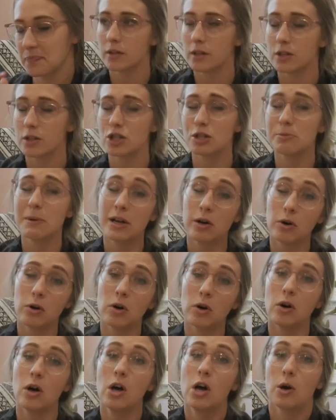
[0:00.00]
So my
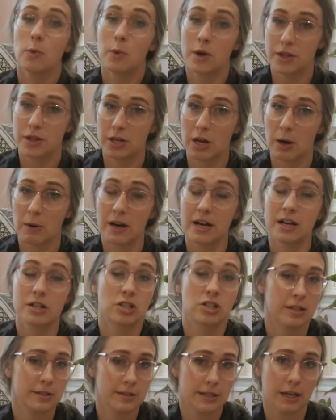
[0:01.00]
goal with Noah,
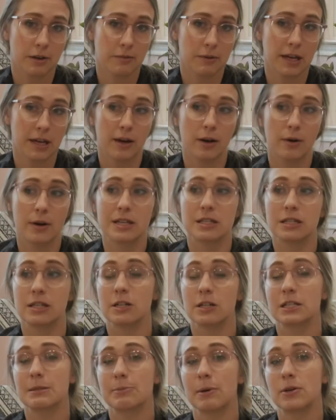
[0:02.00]
just like Rio, is
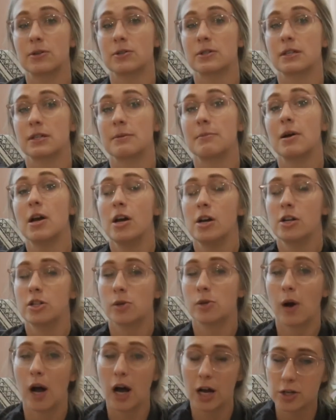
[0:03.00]
to expose them
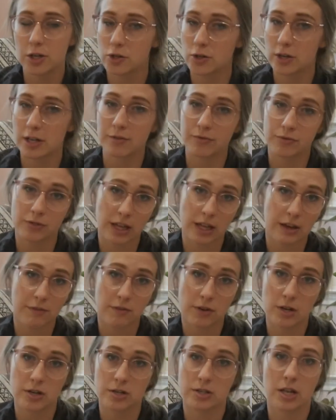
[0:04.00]
to 100
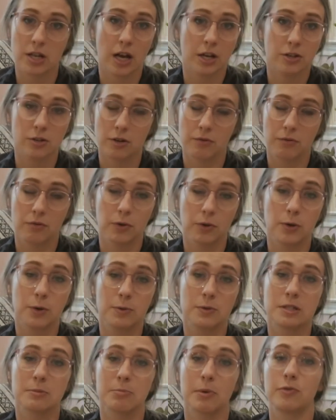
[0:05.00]
flavors, 100
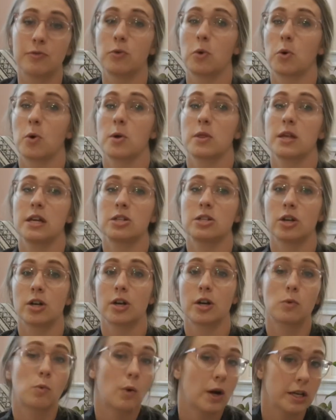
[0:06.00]
foods before they
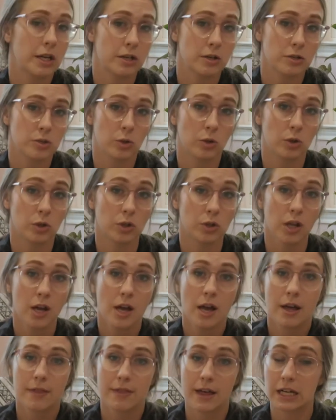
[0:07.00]
turn 1 year old.
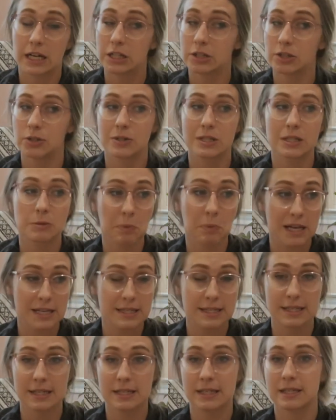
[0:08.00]
That includes
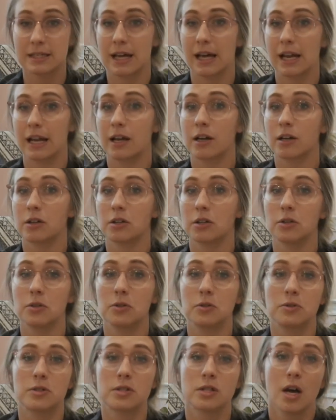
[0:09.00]
spices, that
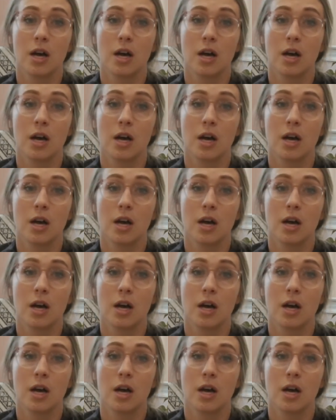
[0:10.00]
includes